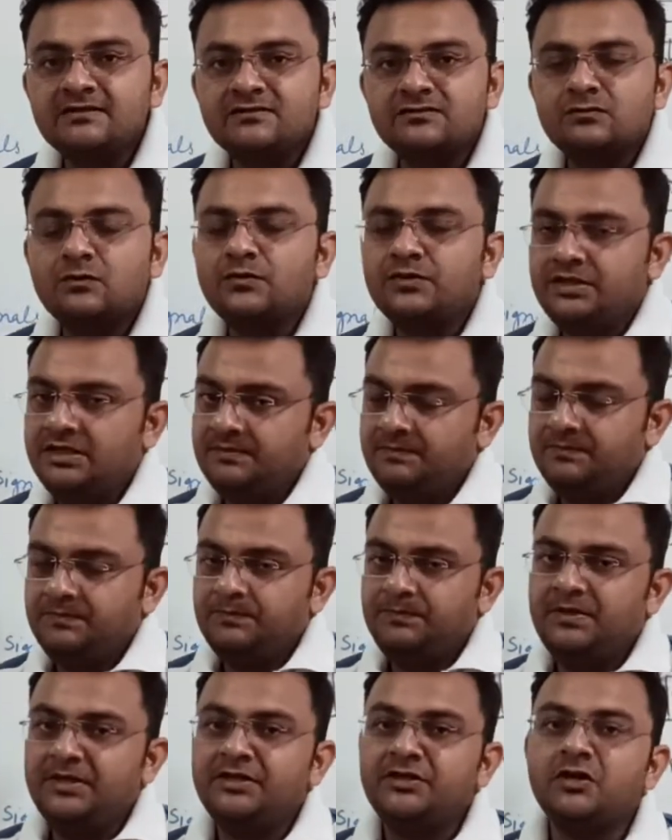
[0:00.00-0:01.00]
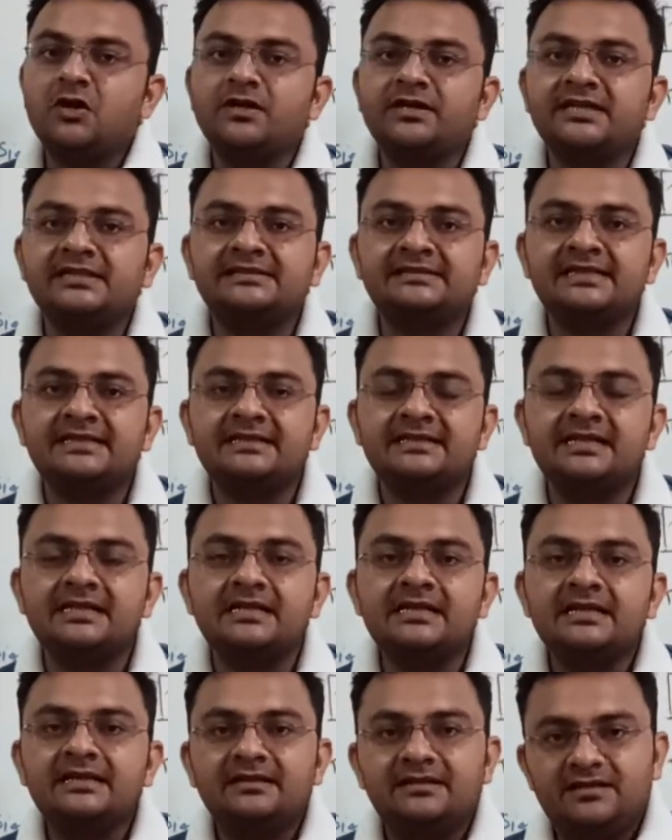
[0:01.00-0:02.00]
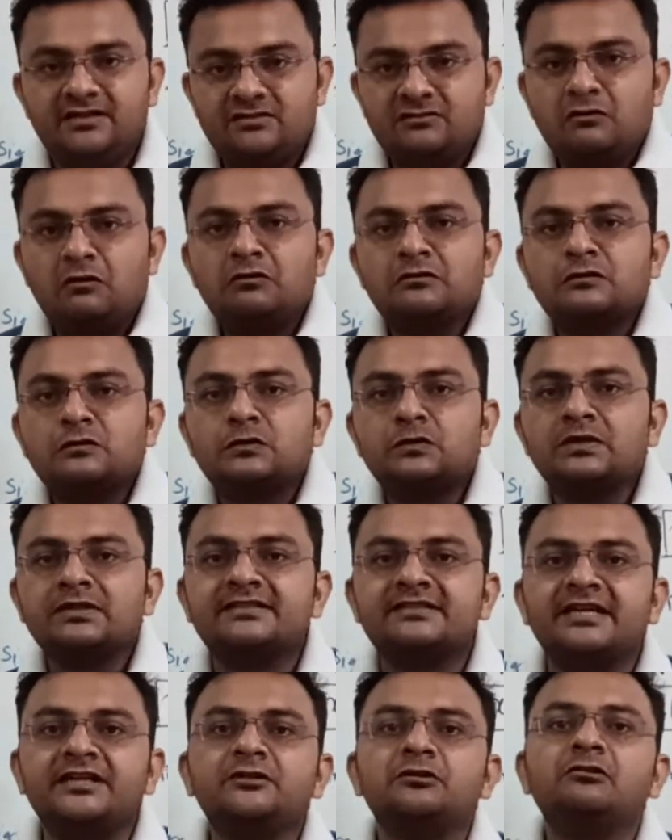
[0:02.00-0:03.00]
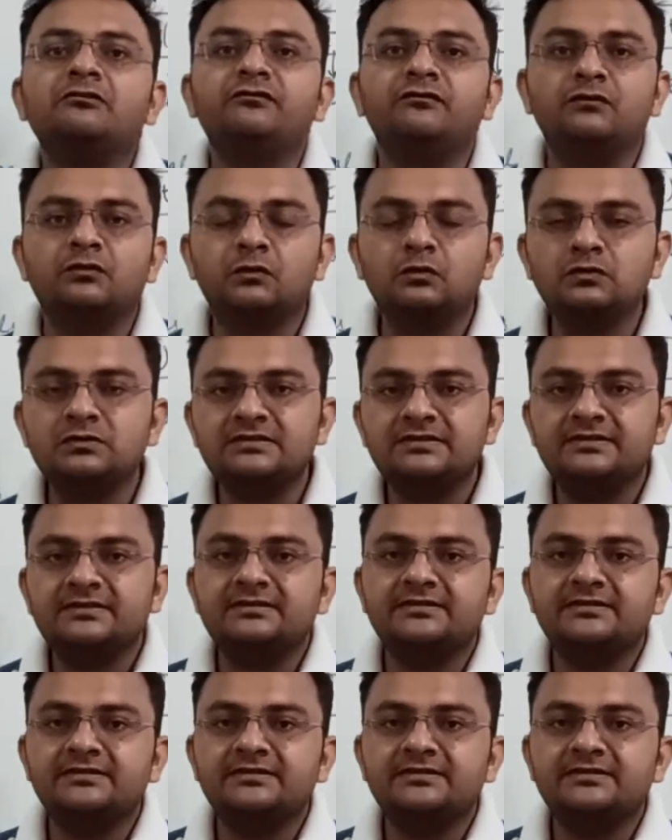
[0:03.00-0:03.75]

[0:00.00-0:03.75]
So periodic signal is also a set of rules.